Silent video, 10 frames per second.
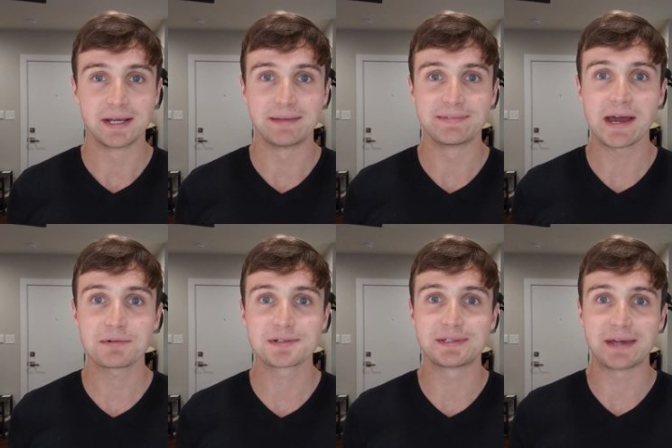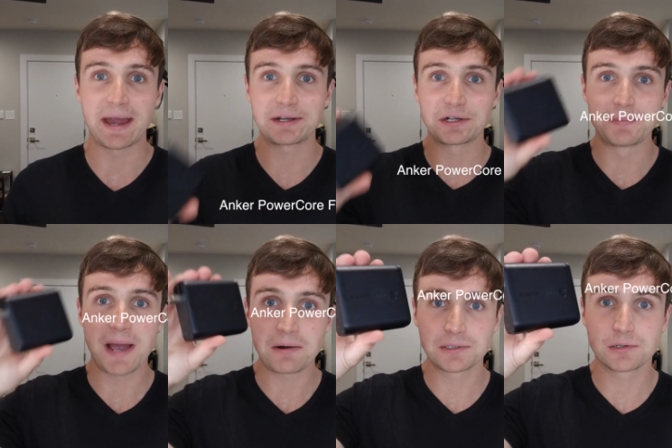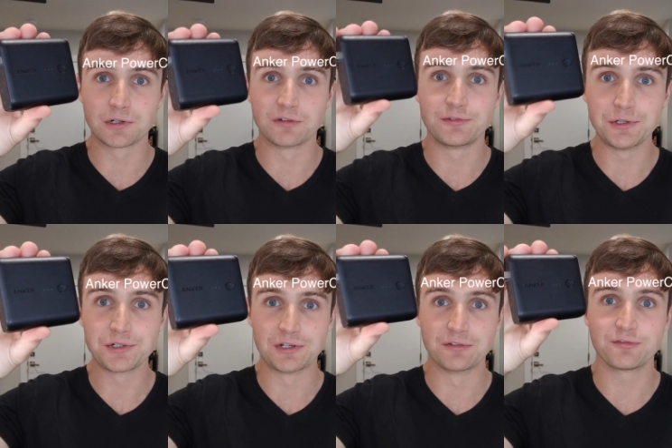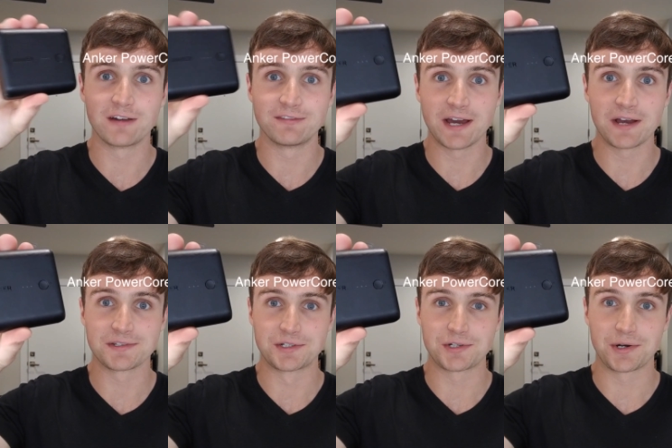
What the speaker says: and that was the Anker PowerCore Fusion 5000